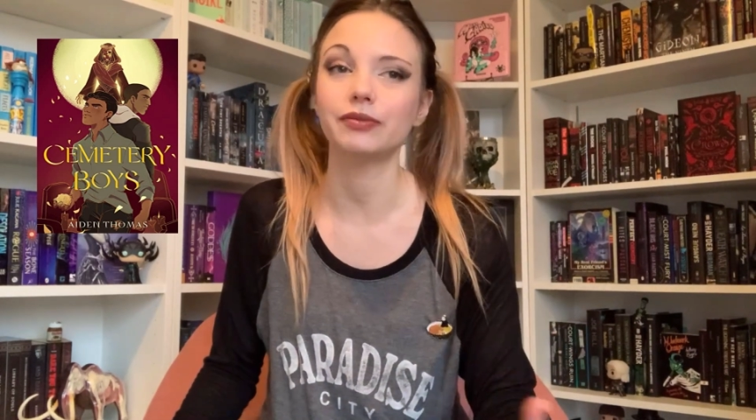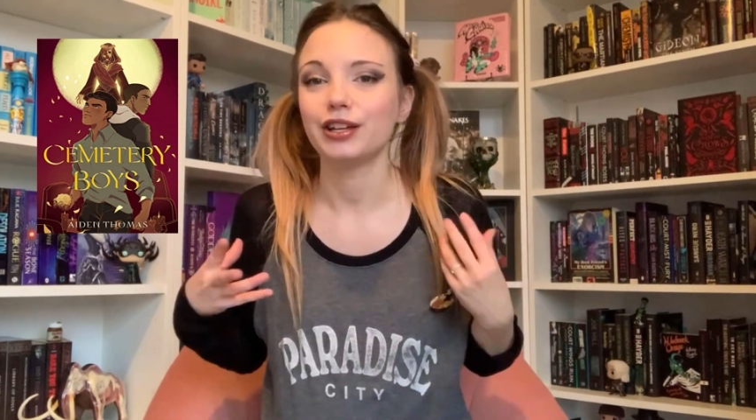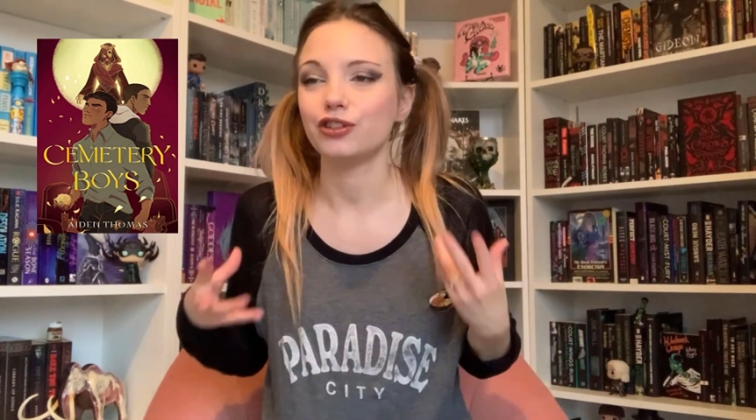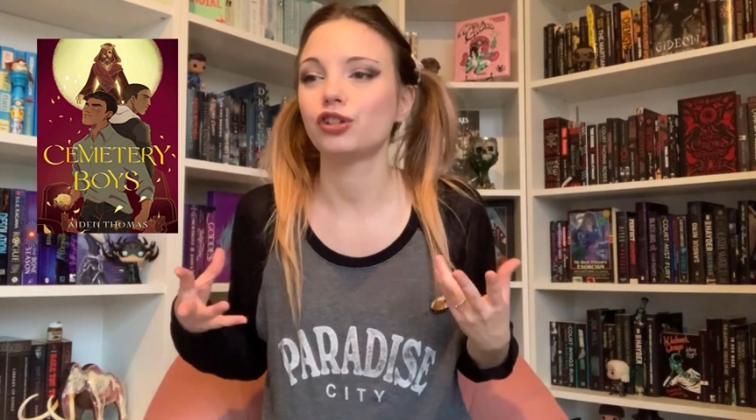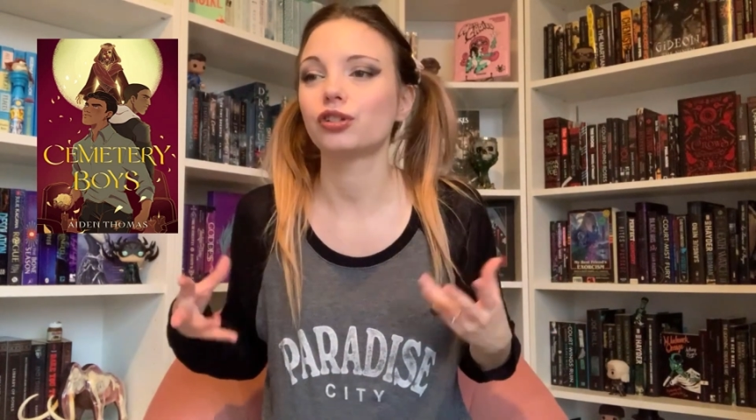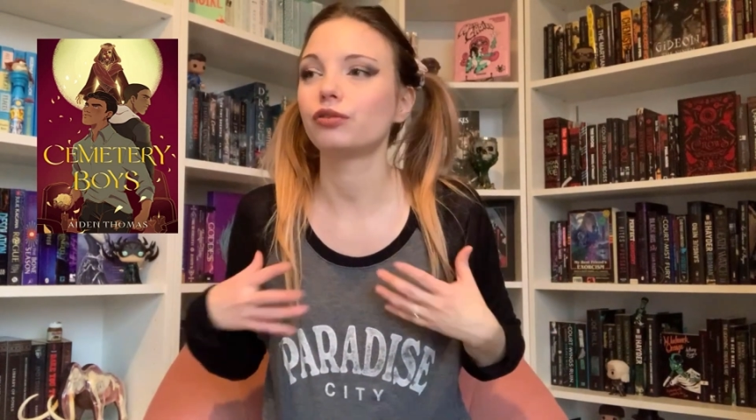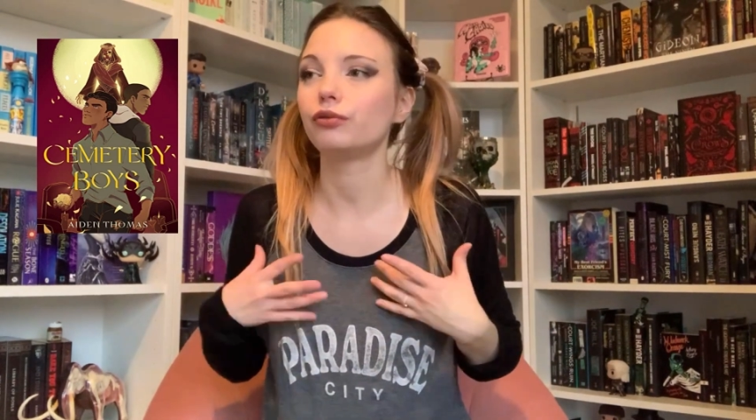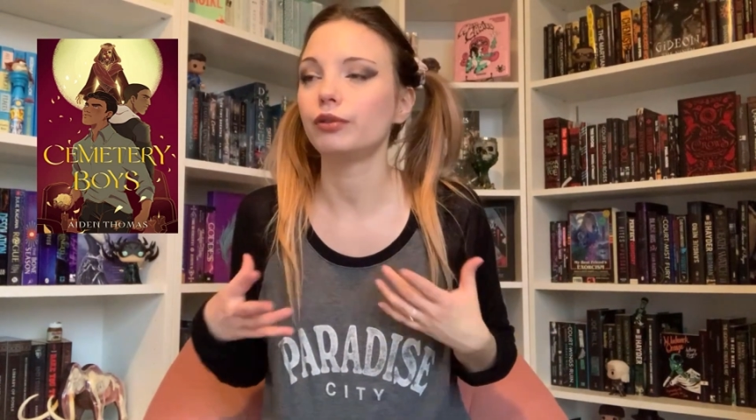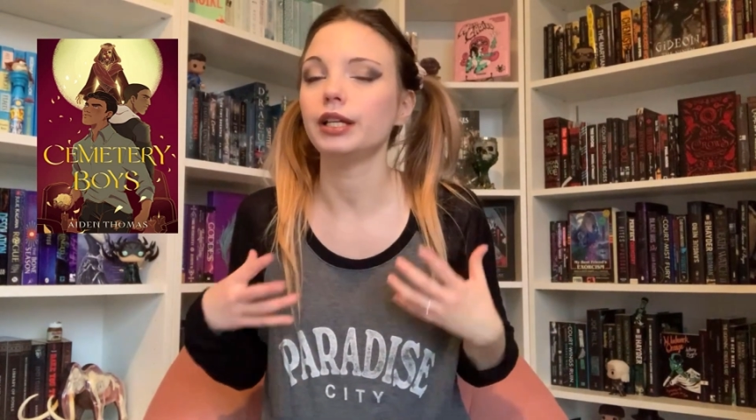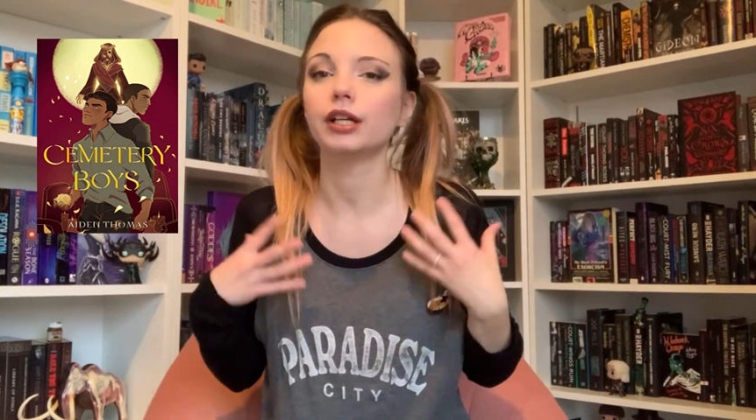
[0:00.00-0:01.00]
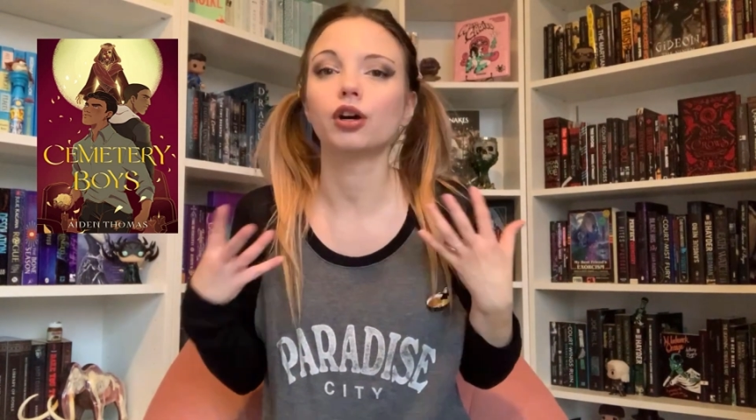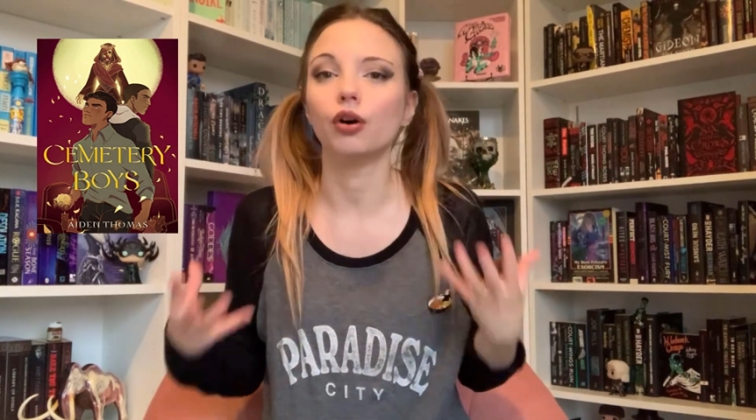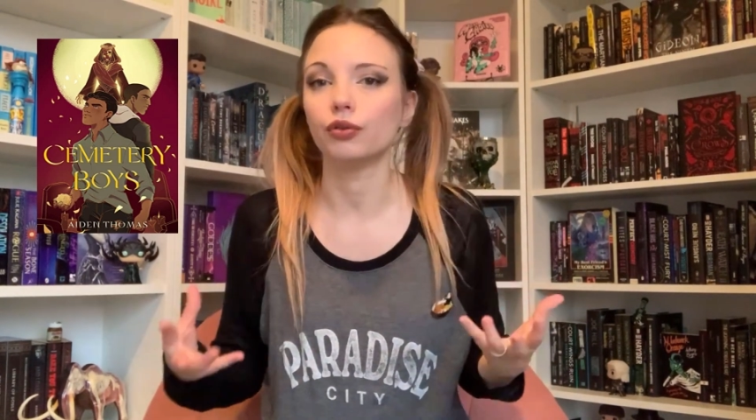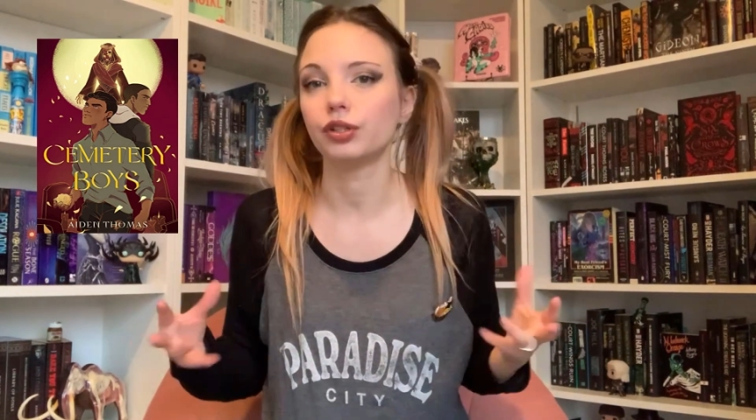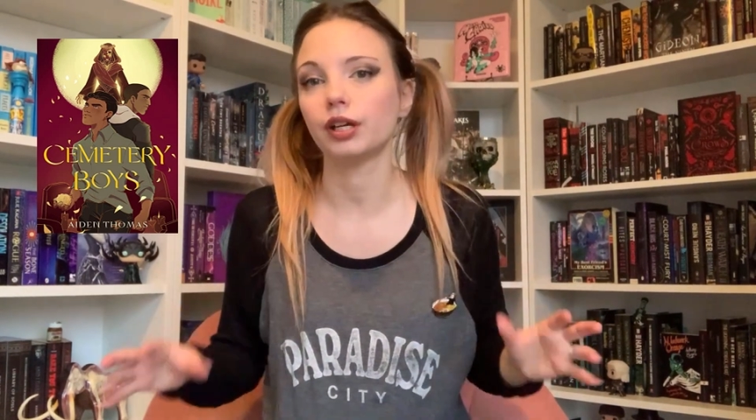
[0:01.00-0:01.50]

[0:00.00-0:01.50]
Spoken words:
It's just really cozy,